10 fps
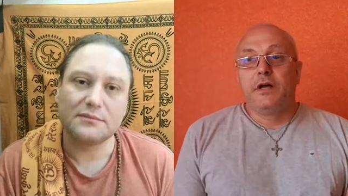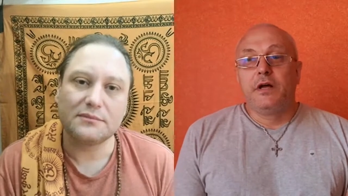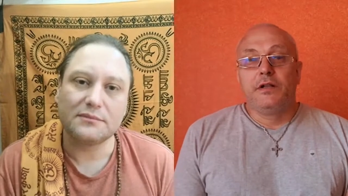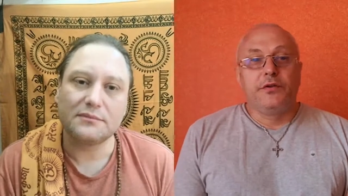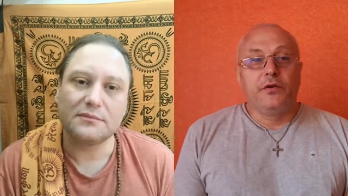
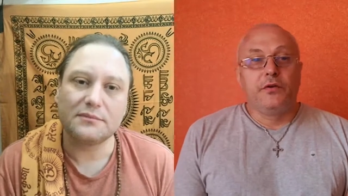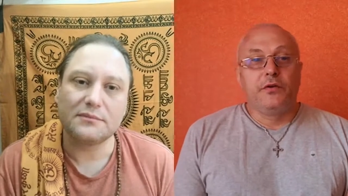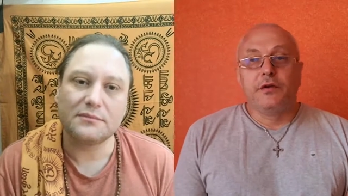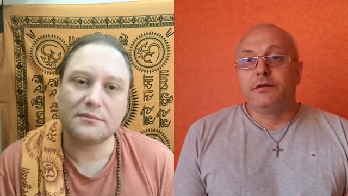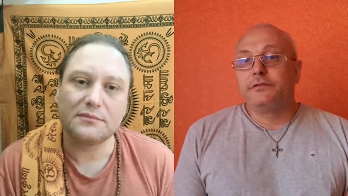Speaker 1: Sivananda
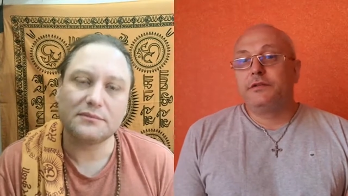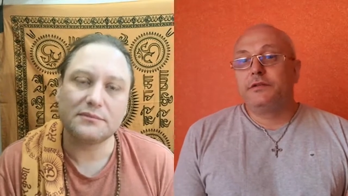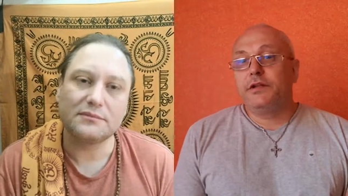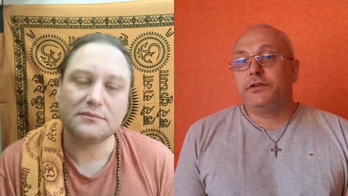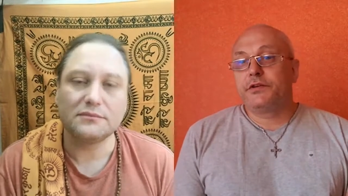Yoga
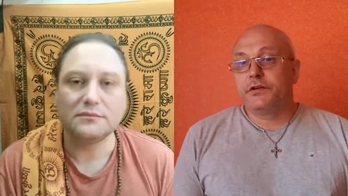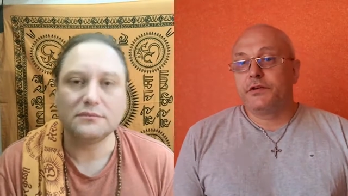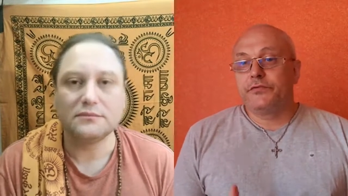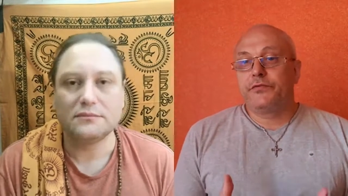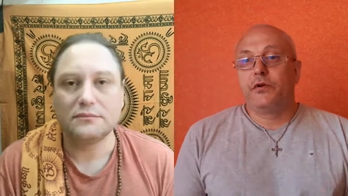
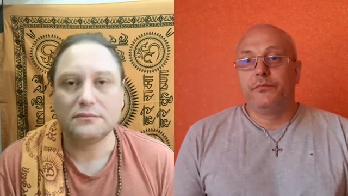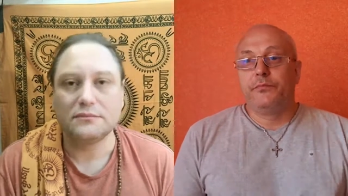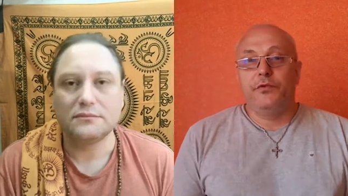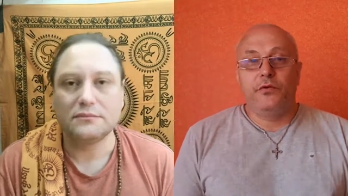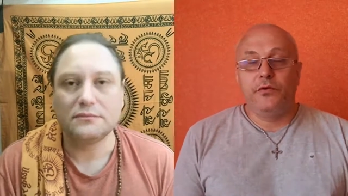teacher
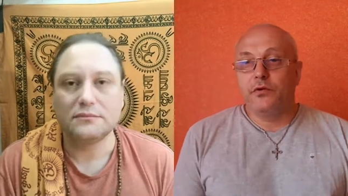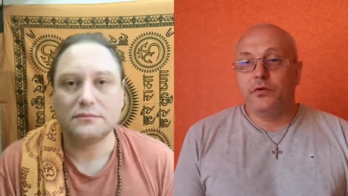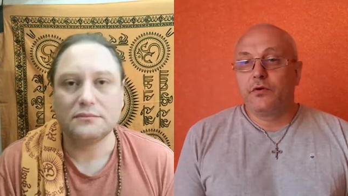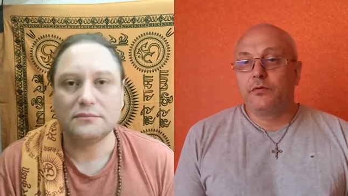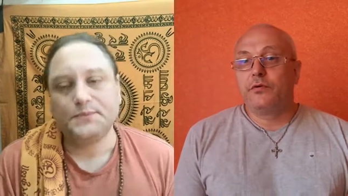from New
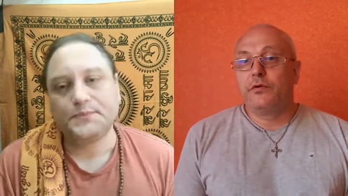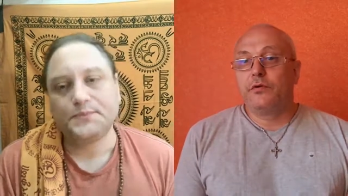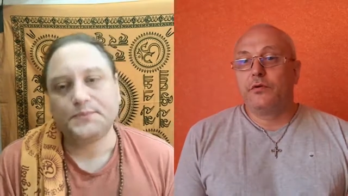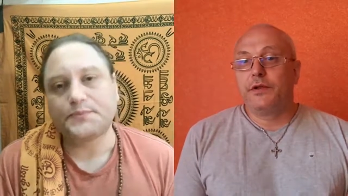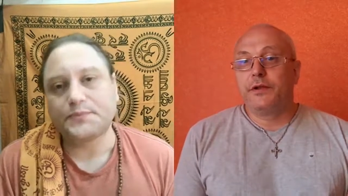York,
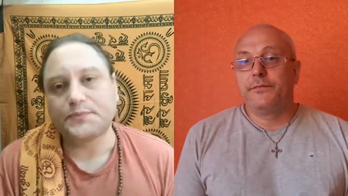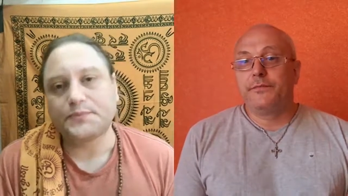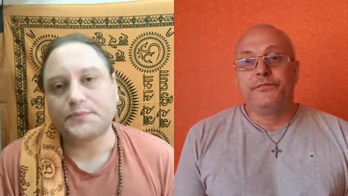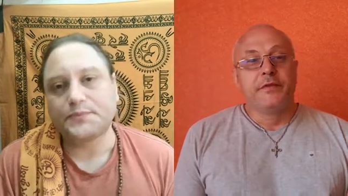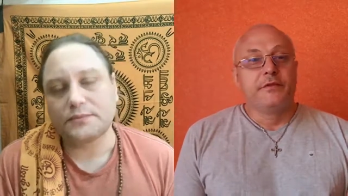
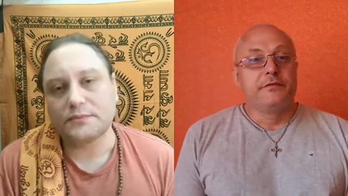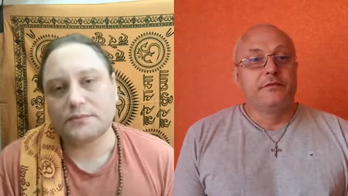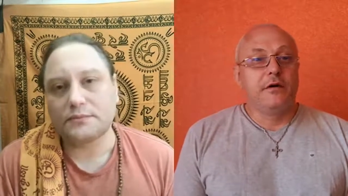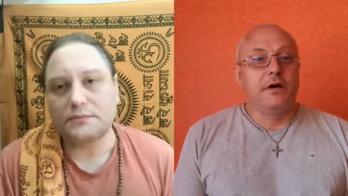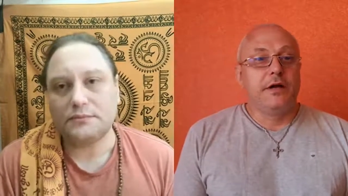Brooklyn.
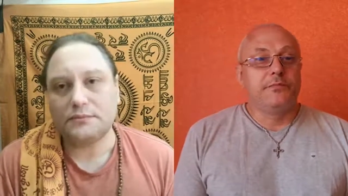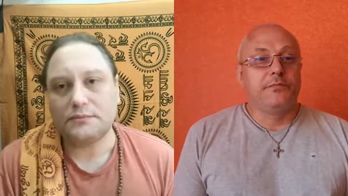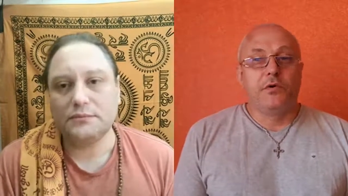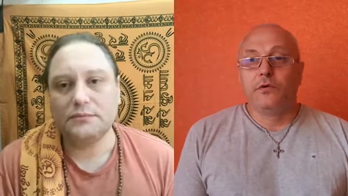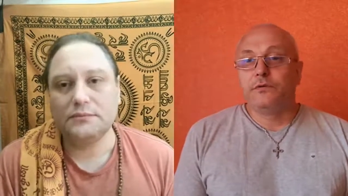So
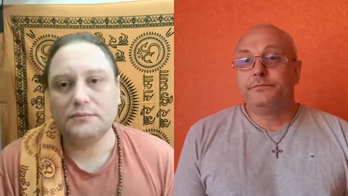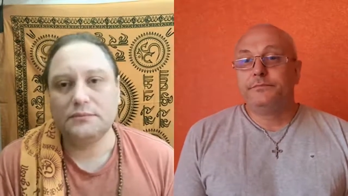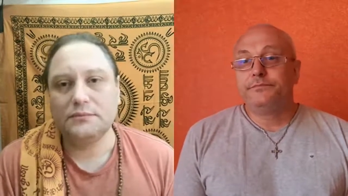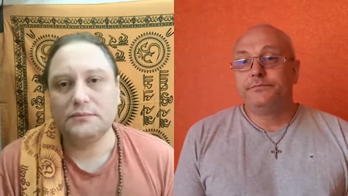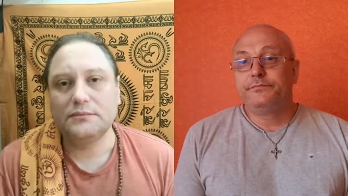hi
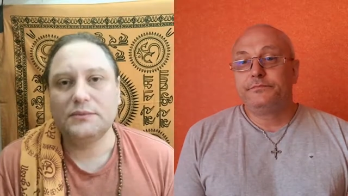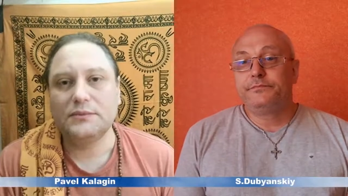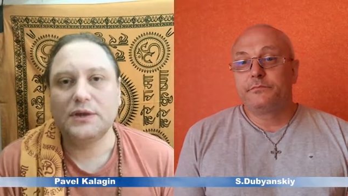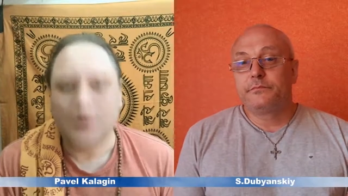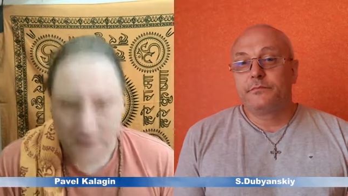Paul.
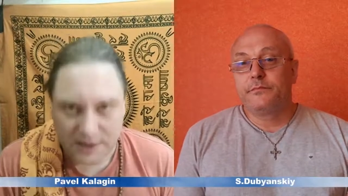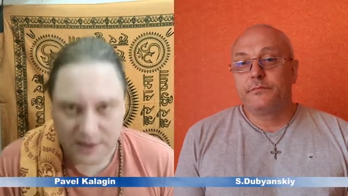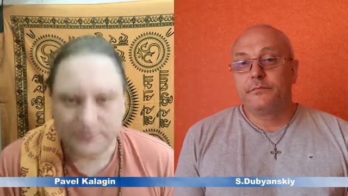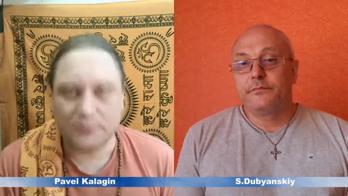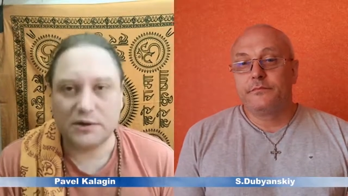
Speaker 2: Hi,
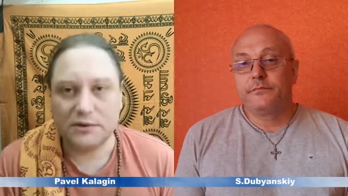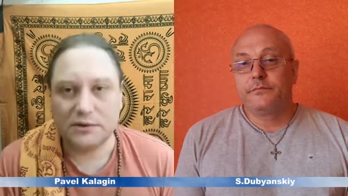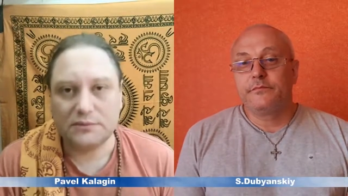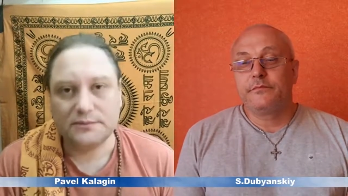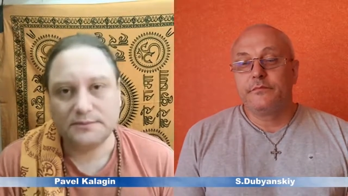
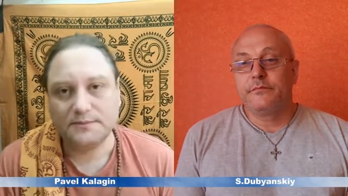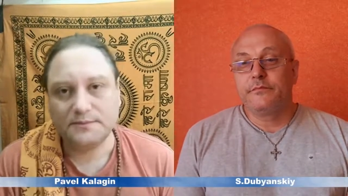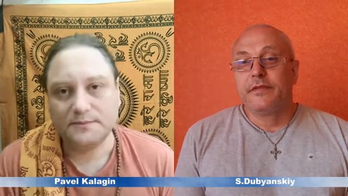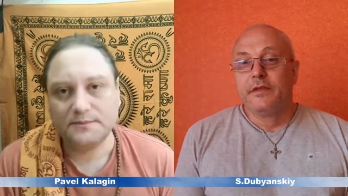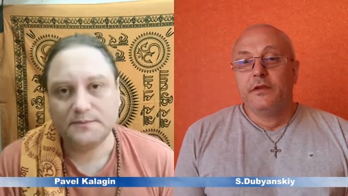everybody.
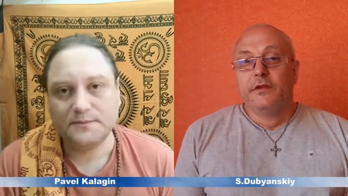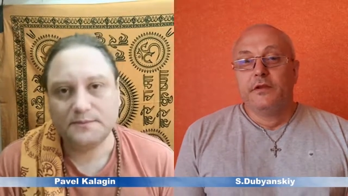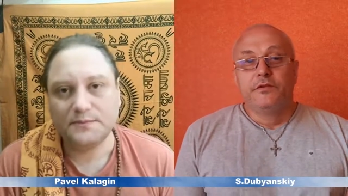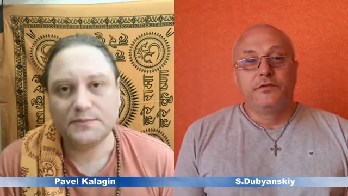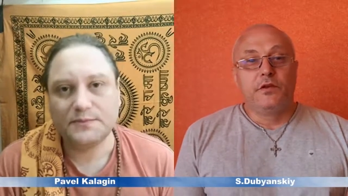
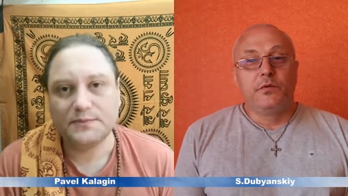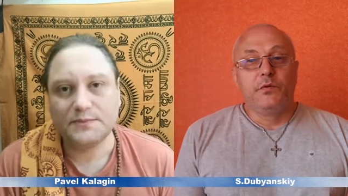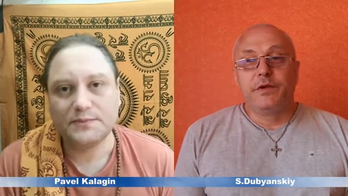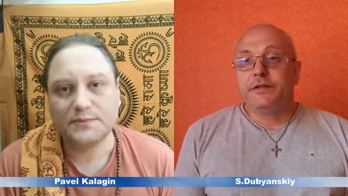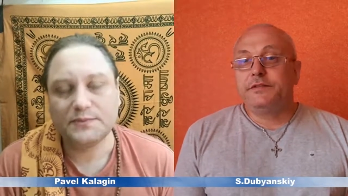
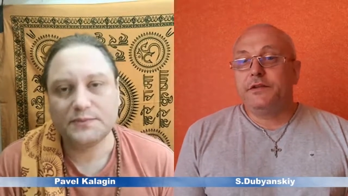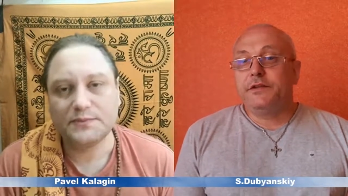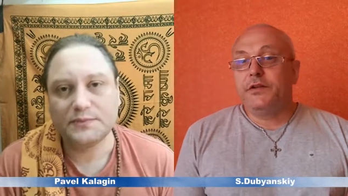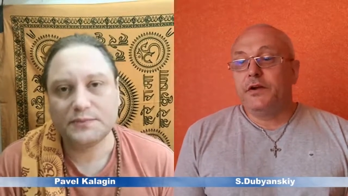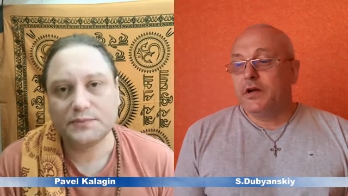
Speaker 1: So we
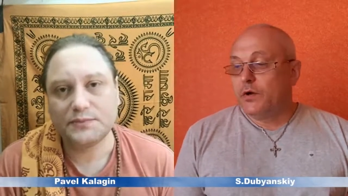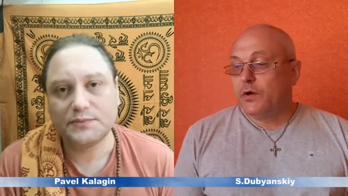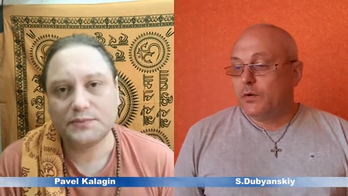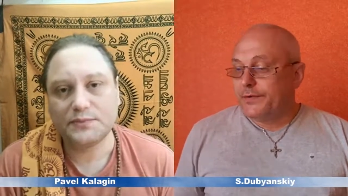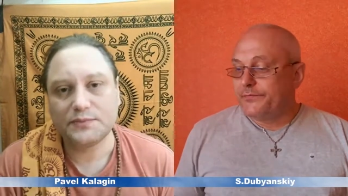continue
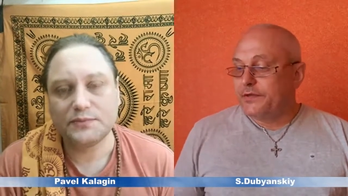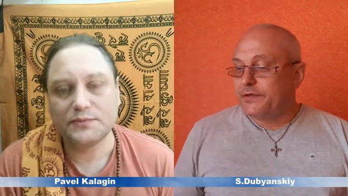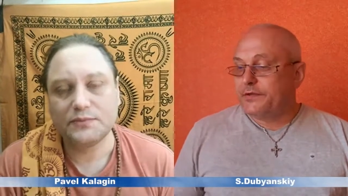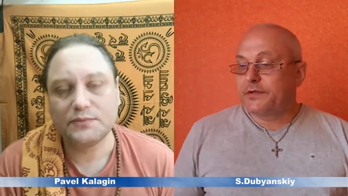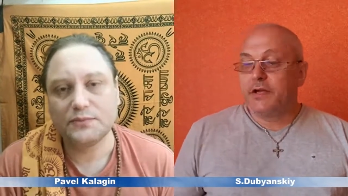our
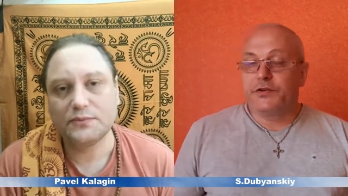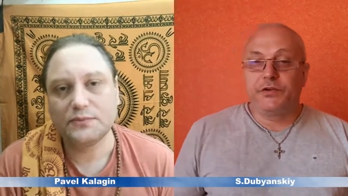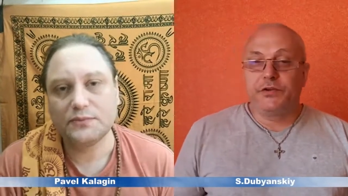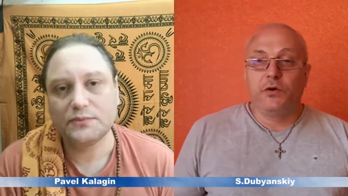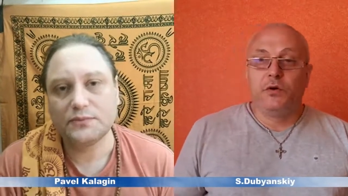um,
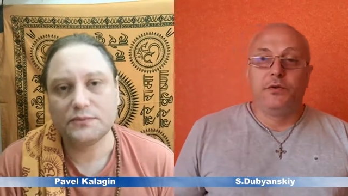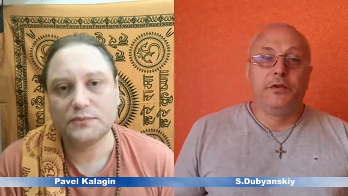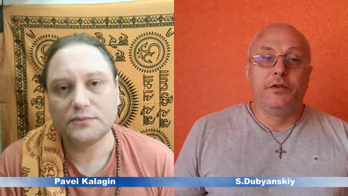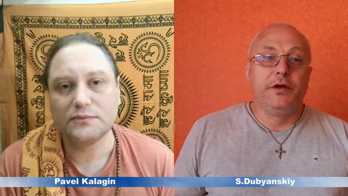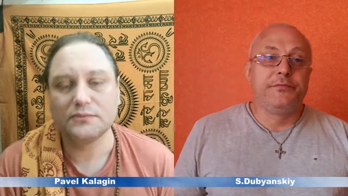discussion
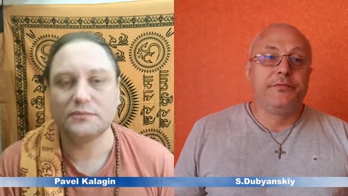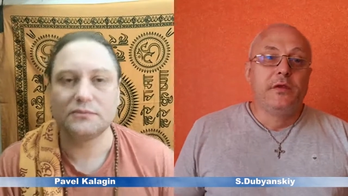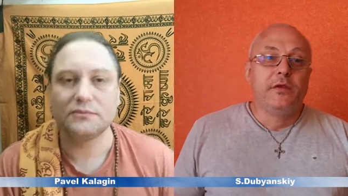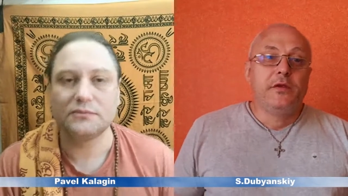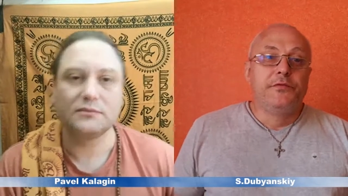on
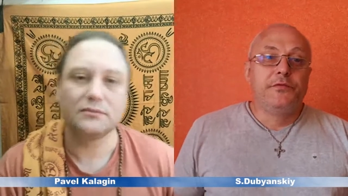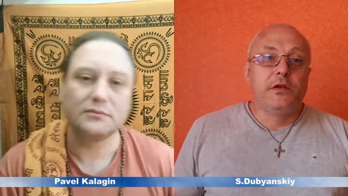um,